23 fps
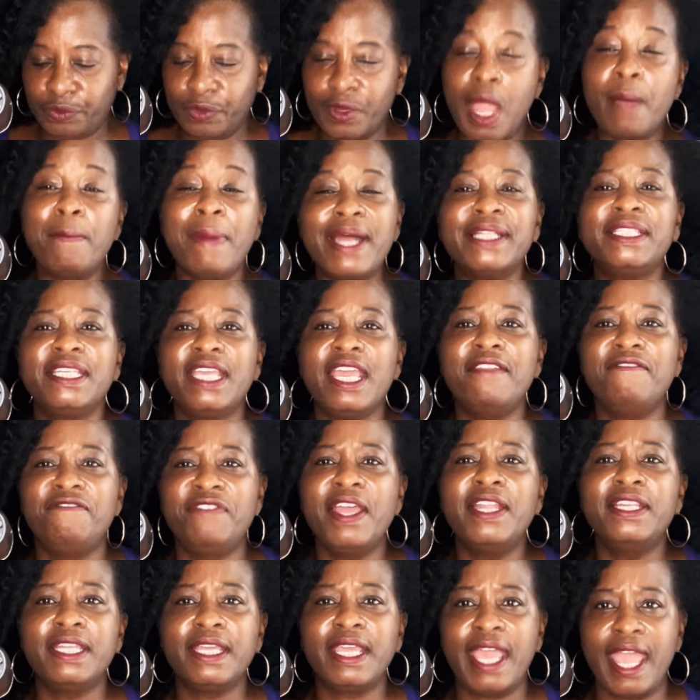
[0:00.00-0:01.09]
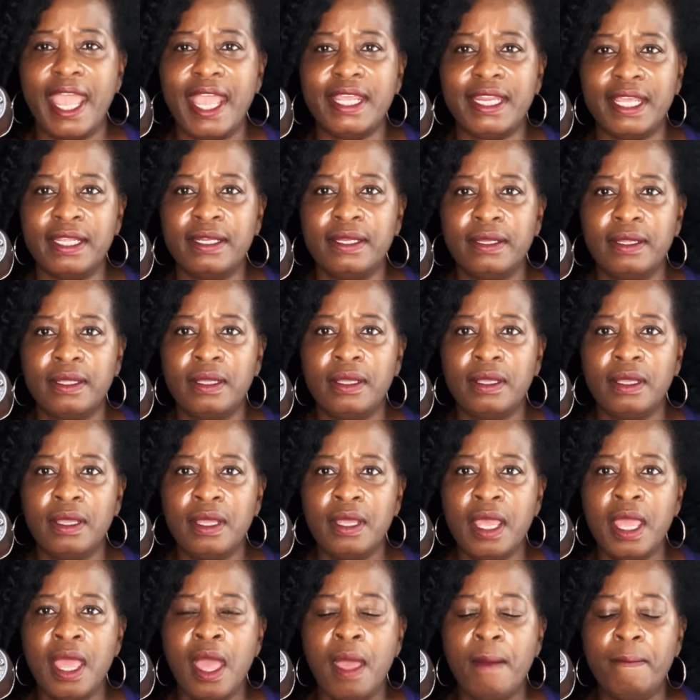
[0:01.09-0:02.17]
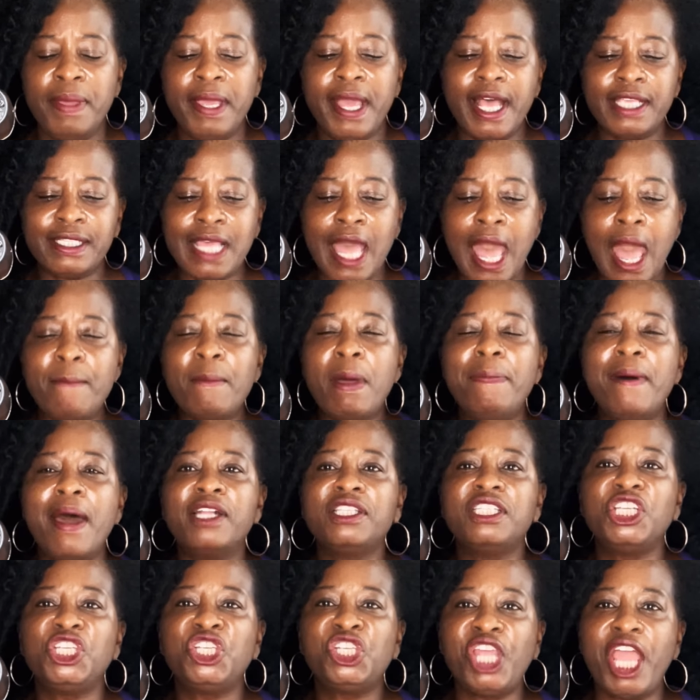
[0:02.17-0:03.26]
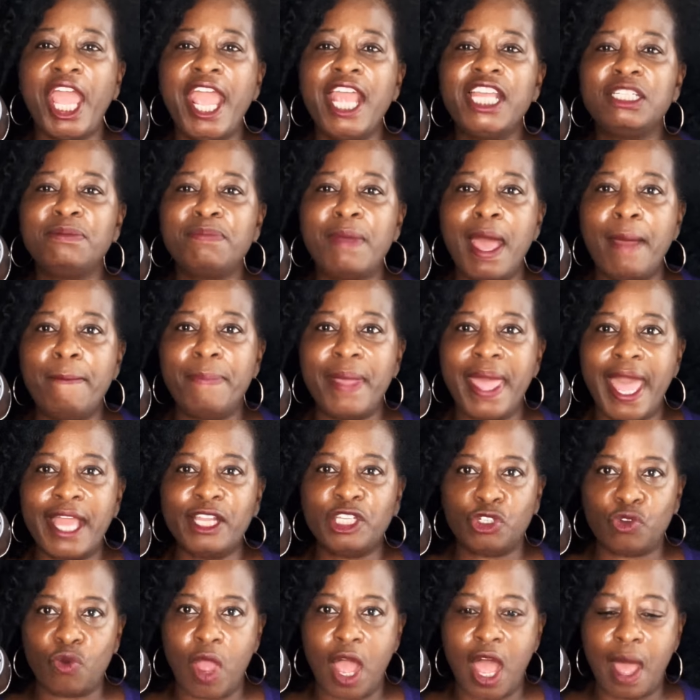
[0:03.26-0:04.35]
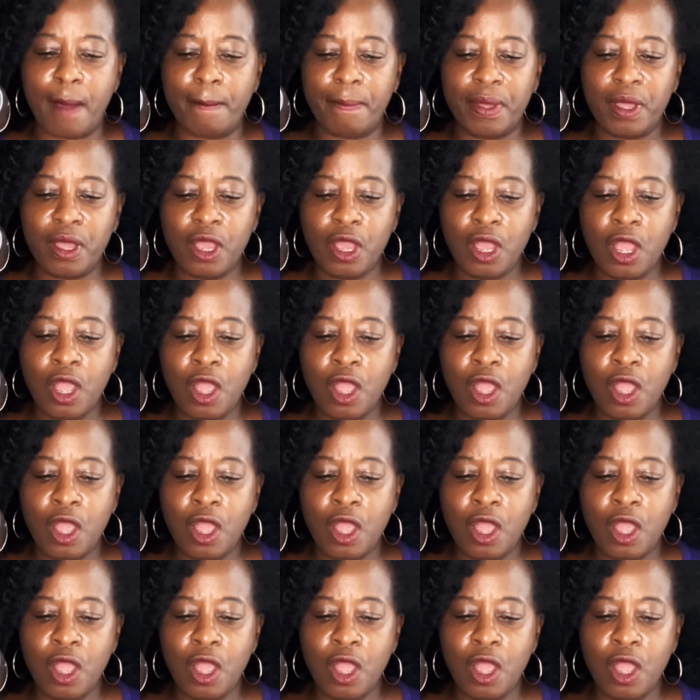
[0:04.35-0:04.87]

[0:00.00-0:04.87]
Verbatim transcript: I'm about to get vindicated, because I'm about to change my backdrop